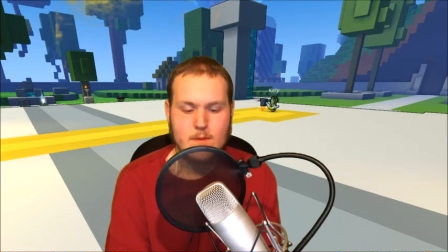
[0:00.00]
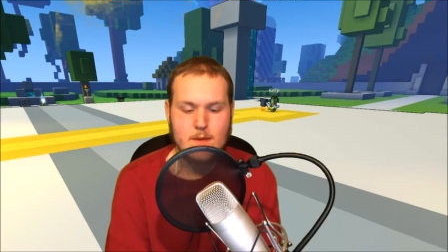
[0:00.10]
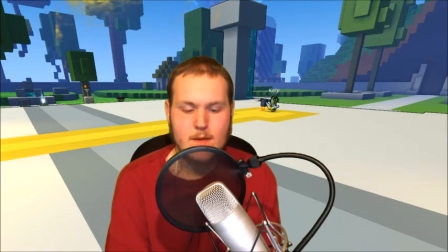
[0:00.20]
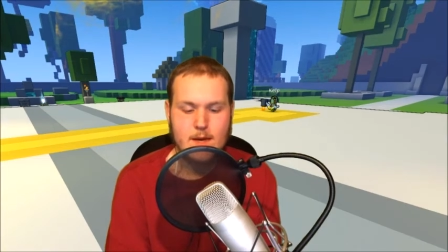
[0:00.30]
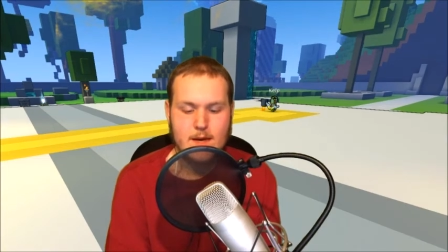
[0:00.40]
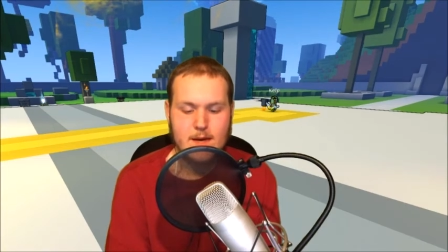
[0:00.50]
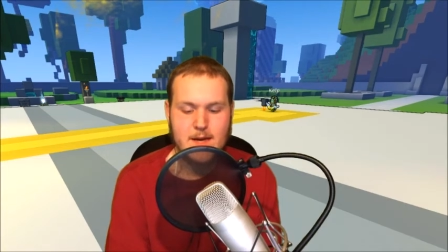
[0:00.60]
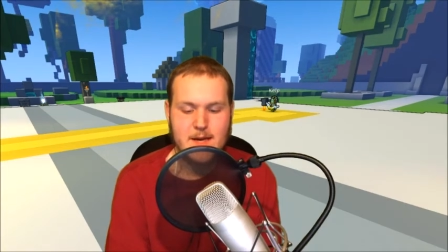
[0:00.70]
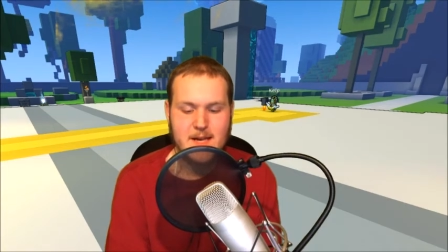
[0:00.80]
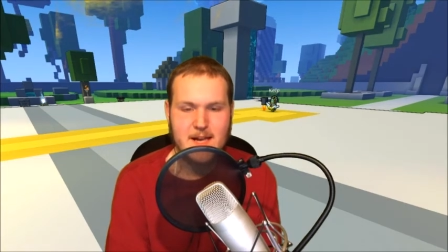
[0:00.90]

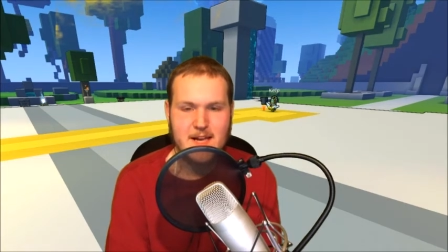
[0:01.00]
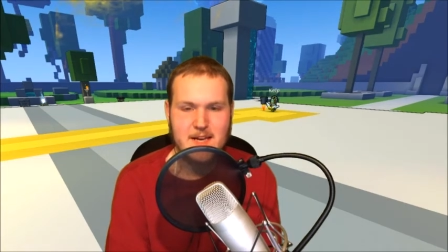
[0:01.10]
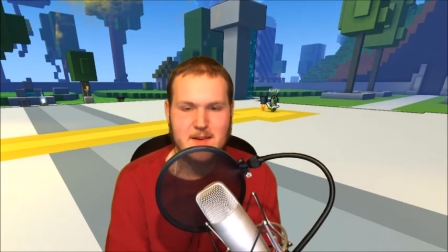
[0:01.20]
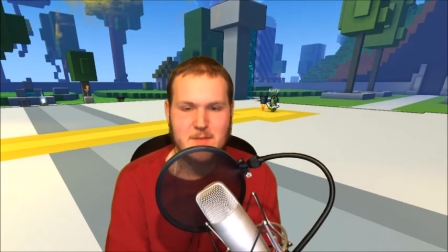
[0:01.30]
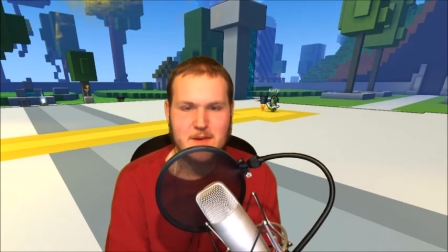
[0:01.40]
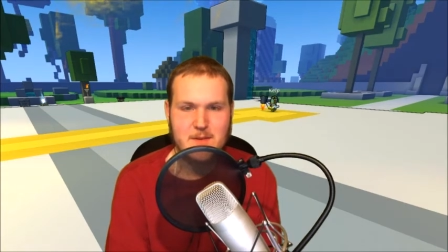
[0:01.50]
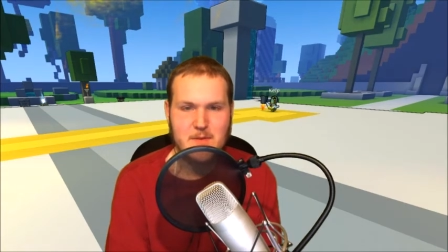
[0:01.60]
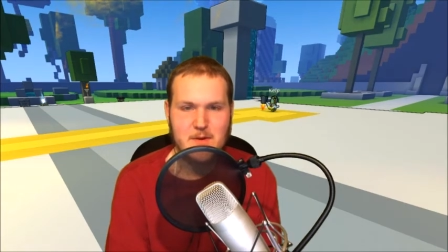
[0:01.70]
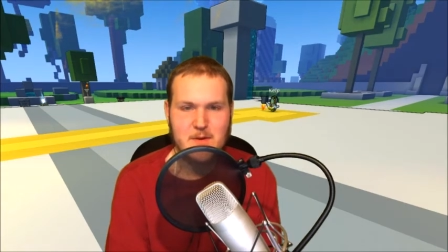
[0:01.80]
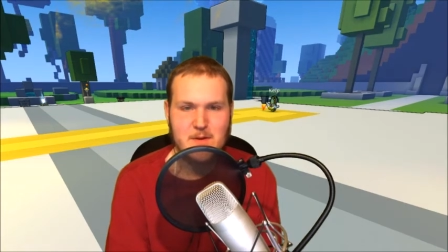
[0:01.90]
Yay, candy
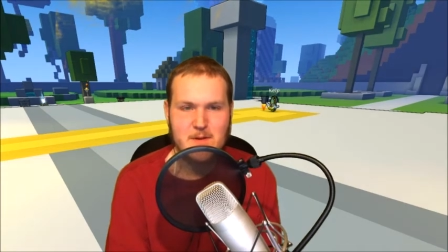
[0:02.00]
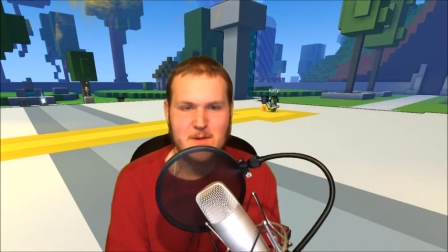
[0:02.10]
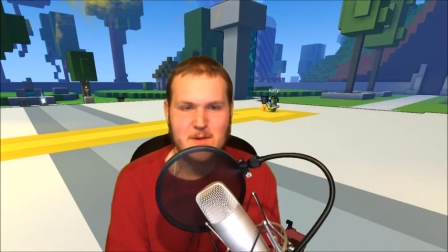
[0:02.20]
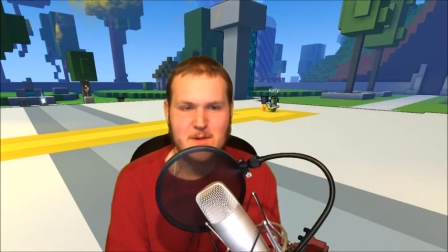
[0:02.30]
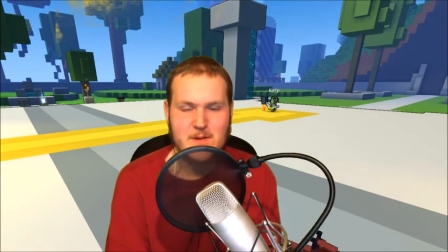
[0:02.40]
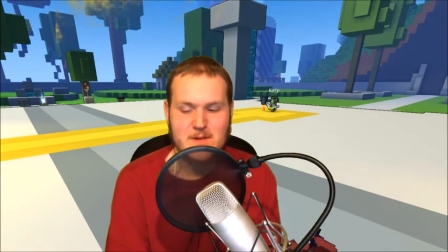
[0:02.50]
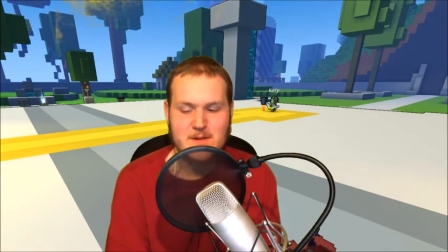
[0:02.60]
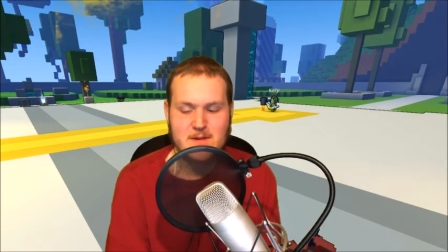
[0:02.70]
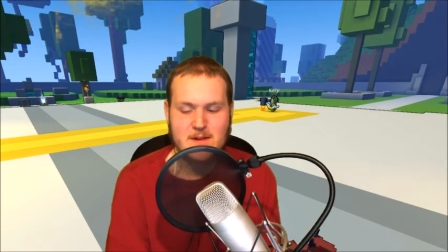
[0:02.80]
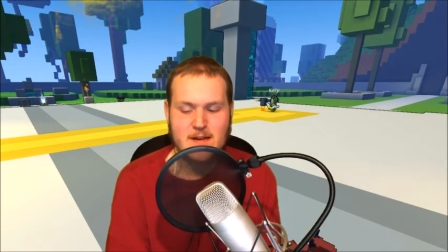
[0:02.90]
people!
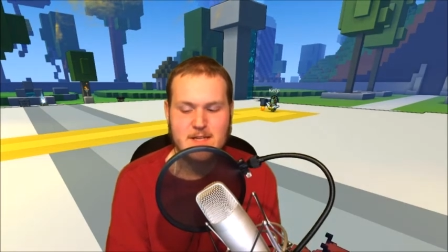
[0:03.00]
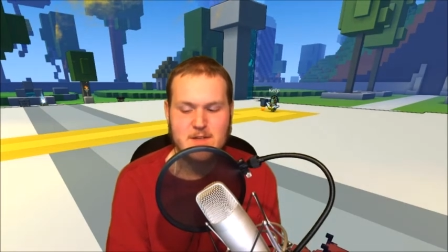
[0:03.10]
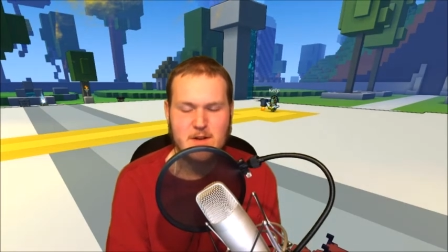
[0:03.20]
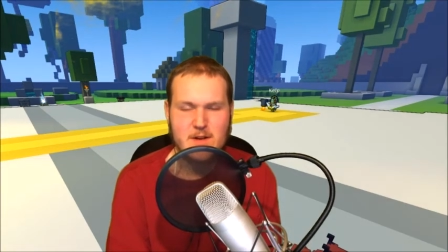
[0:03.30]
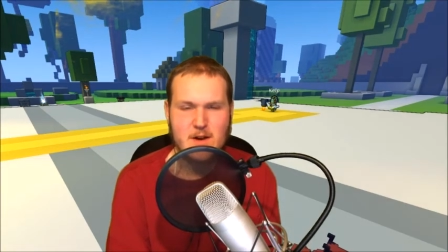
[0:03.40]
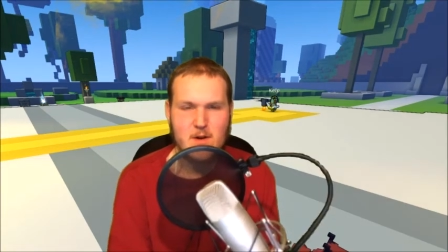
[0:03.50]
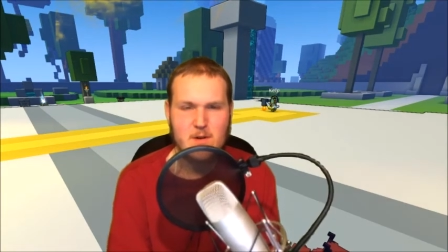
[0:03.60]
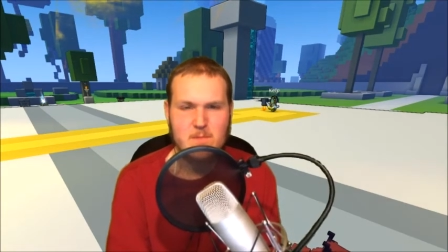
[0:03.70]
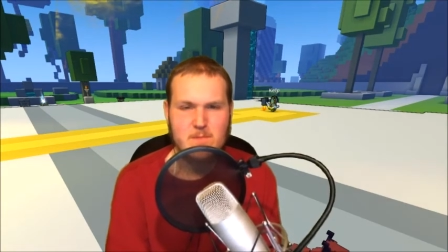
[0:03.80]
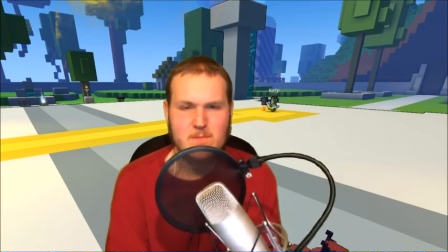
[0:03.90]
You could
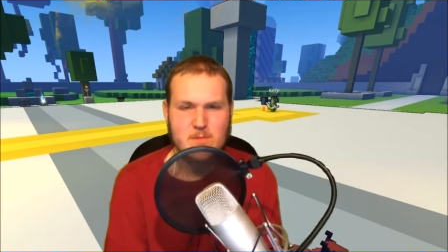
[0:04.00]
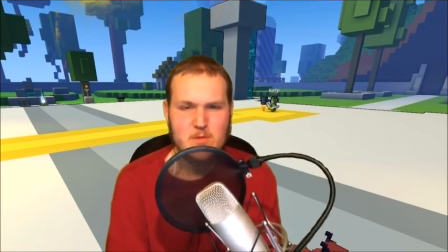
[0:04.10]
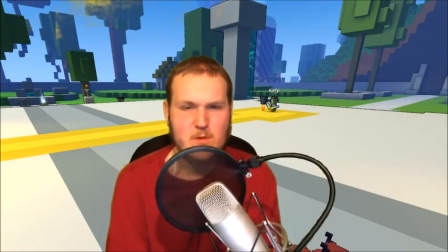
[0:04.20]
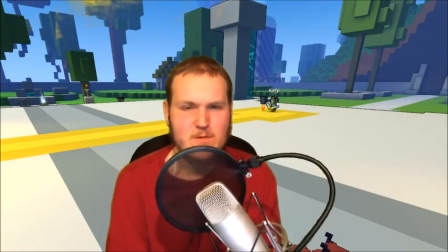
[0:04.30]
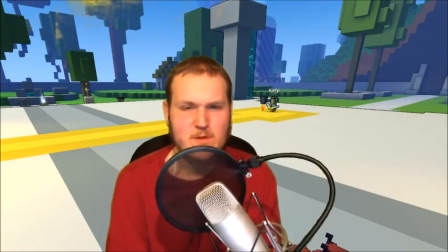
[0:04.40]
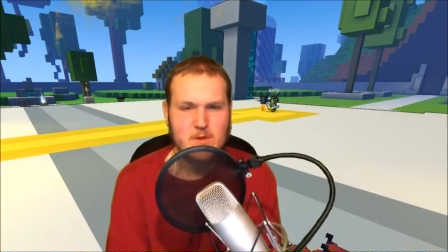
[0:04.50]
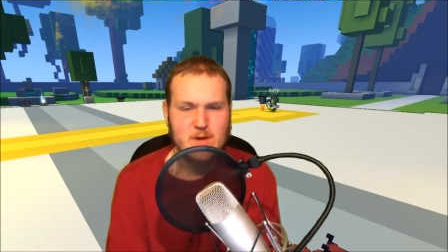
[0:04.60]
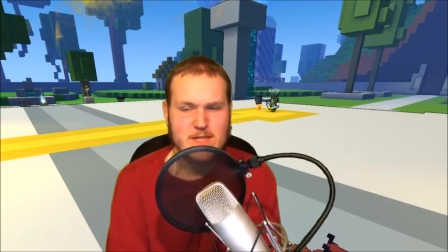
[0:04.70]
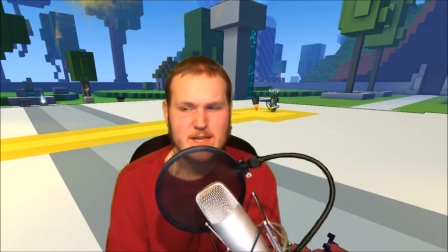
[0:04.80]
call Trove stress.